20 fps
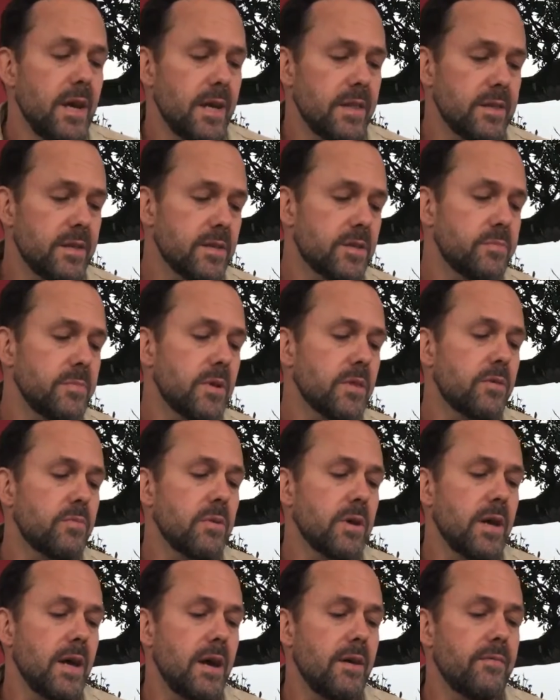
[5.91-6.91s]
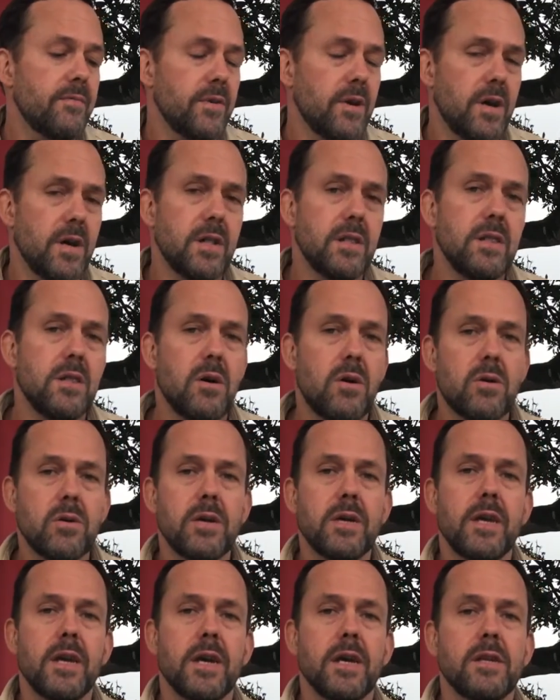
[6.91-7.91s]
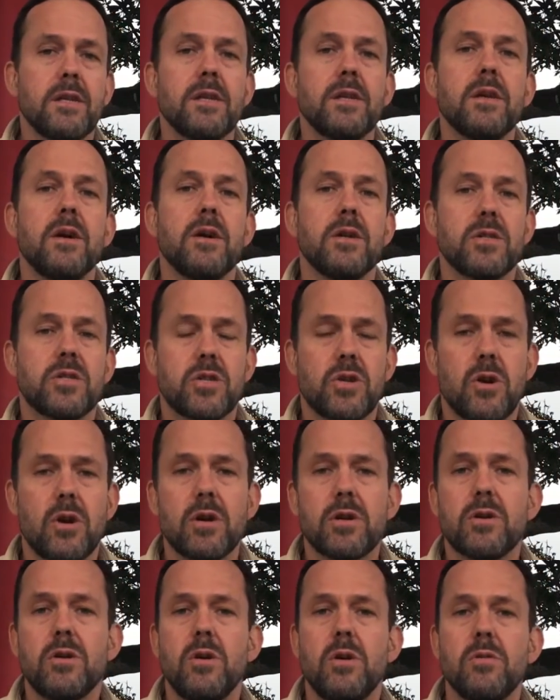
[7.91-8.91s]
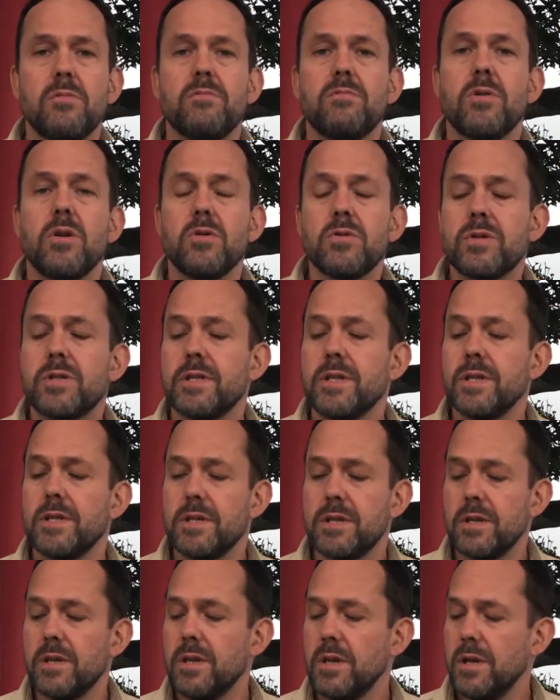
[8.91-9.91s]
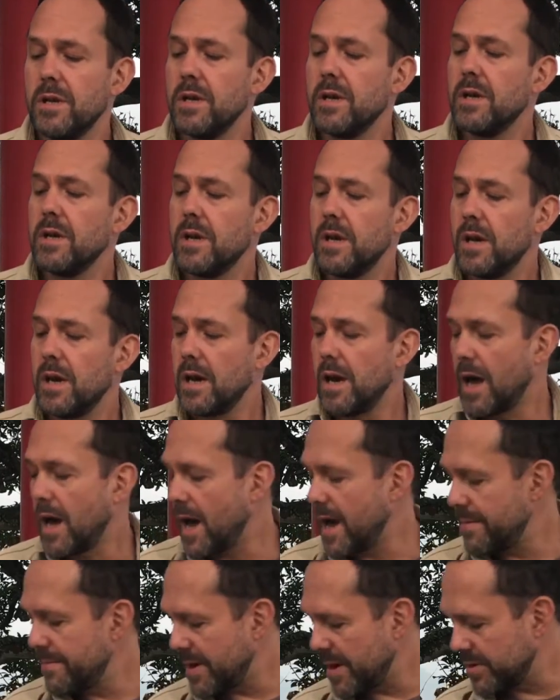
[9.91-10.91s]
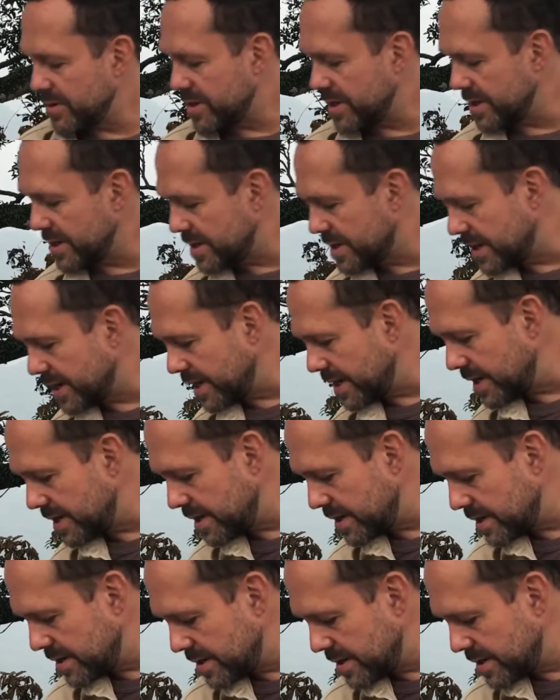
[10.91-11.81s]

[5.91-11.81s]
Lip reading: and this month we have a Longan charcoal roasted high mountain tea.